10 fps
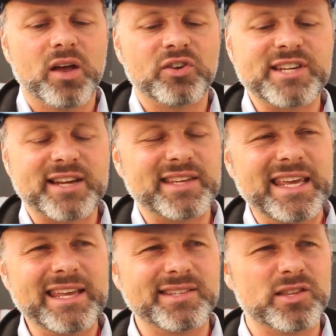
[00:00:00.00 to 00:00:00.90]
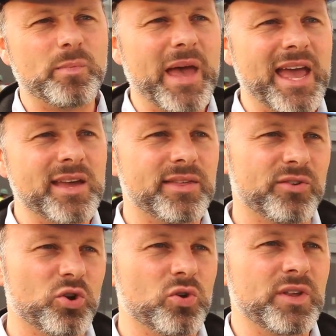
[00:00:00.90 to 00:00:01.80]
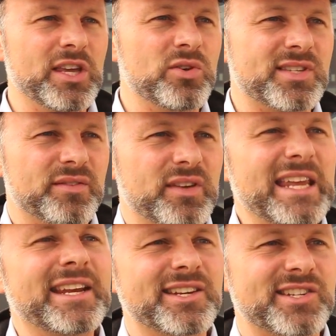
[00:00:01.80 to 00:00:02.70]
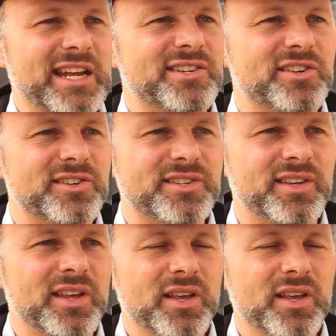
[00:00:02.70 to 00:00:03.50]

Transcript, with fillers: rejecting heat to the bay through the use of the heat exchangers.